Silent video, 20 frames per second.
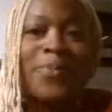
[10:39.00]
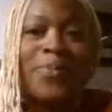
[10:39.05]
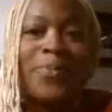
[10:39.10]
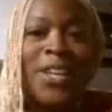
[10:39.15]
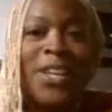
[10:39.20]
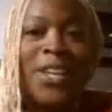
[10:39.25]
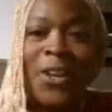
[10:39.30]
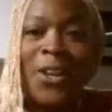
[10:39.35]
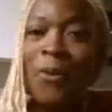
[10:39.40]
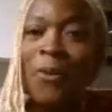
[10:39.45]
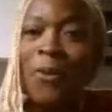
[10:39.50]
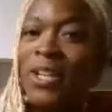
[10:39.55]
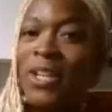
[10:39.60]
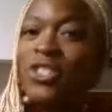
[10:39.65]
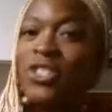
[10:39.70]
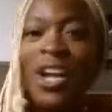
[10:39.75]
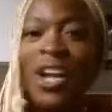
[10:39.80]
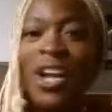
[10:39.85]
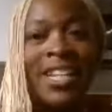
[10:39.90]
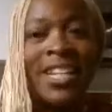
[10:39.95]
You know, we
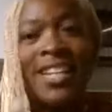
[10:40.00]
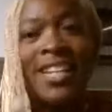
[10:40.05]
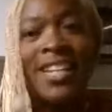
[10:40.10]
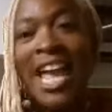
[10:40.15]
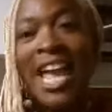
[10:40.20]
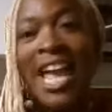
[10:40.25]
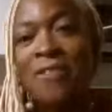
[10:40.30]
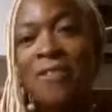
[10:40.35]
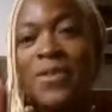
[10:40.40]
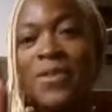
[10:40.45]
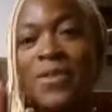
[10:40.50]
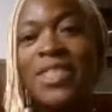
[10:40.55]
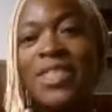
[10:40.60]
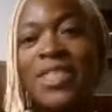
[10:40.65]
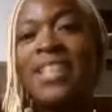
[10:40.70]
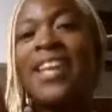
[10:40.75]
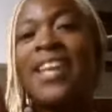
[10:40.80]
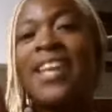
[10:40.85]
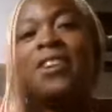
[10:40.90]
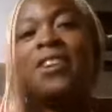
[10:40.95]
jotted
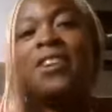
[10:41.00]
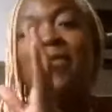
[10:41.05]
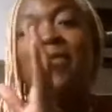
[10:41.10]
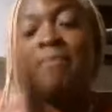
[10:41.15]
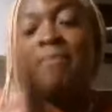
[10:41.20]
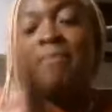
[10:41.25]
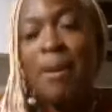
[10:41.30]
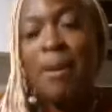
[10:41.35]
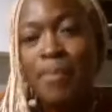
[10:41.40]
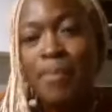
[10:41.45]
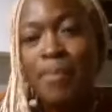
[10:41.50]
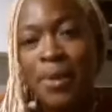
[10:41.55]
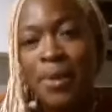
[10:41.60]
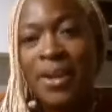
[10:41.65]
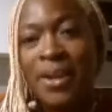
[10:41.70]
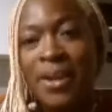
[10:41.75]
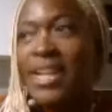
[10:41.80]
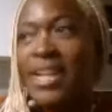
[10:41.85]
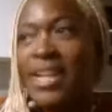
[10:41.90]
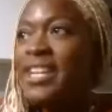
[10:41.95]
everything that I could
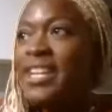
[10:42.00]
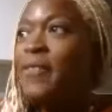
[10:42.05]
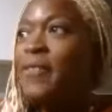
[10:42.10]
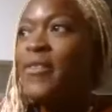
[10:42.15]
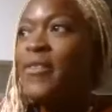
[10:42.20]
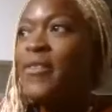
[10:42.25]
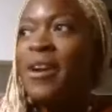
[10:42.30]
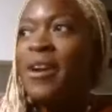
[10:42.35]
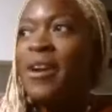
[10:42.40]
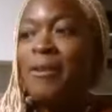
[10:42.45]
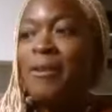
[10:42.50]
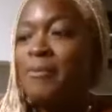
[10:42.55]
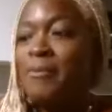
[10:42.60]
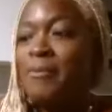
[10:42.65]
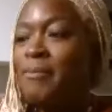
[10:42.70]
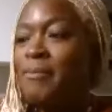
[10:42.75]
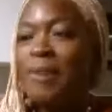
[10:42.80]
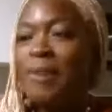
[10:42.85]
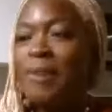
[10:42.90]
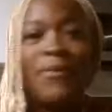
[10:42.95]
remember
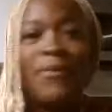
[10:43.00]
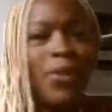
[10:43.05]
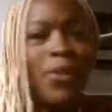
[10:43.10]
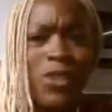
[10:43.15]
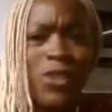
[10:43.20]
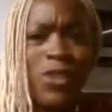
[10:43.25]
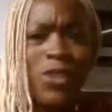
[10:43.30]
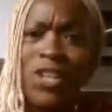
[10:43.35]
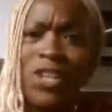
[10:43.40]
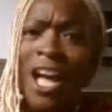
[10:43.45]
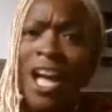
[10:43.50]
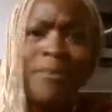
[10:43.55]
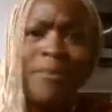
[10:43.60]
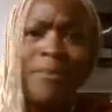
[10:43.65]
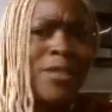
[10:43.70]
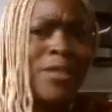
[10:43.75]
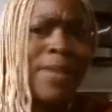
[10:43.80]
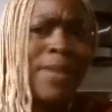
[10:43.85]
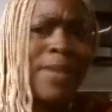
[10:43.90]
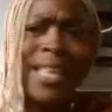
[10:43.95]
from my first
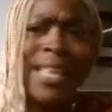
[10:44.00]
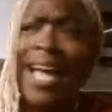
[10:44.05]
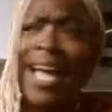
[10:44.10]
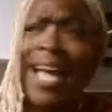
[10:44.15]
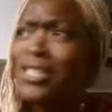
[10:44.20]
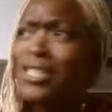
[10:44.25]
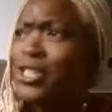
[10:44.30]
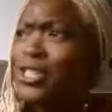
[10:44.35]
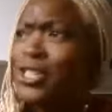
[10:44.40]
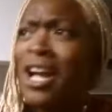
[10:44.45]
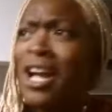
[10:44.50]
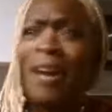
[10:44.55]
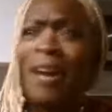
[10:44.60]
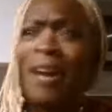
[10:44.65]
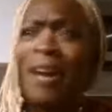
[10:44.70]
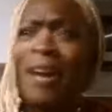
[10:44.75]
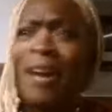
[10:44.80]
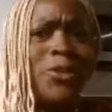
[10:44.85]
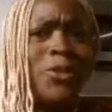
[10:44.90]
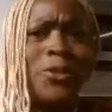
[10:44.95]
job to my last
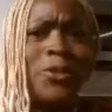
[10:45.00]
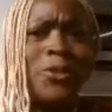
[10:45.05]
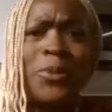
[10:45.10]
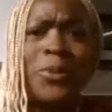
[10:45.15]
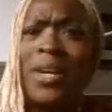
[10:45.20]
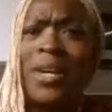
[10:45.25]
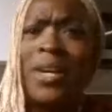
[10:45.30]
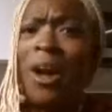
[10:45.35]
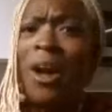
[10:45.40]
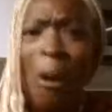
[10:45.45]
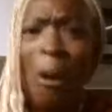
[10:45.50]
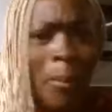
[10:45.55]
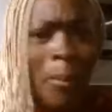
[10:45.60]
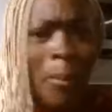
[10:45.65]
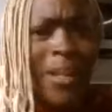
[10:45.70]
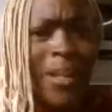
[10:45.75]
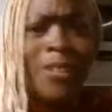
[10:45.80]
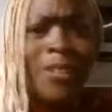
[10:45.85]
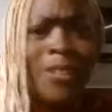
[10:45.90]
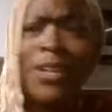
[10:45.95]
job to
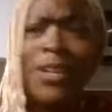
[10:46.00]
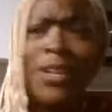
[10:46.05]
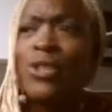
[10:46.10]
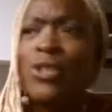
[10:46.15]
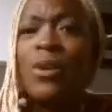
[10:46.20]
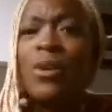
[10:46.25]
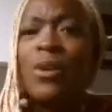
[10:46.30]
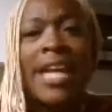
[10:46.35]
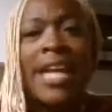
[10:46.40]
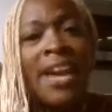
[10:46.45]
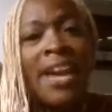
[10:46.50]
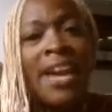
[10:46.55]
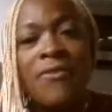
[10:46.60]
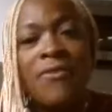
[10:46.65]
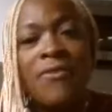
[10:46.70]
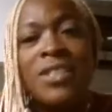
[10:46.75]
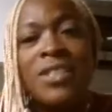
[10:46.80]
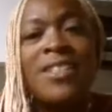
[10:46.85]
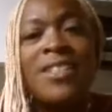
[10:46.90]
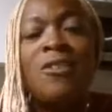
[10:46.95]
opening the restaurant,
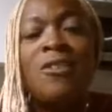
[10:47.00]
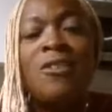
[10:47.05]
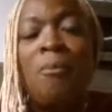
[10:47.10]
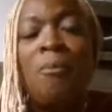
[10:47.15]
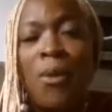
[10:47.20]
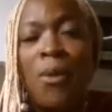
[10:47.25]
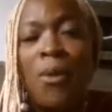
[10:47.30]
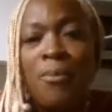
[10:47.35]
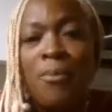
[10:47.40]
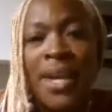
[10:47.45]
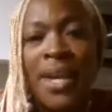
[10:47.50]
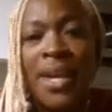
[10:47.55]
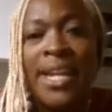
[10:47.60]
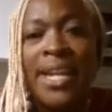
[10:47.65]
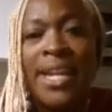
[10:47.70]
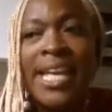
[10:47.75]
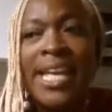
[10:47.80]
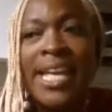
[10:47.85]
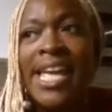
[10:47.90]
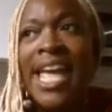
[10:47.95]
every single
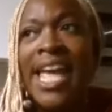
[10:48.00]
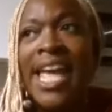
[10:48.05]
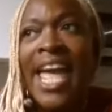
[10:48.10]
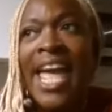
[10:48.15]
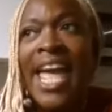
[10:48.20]
moment. Mm-hmm.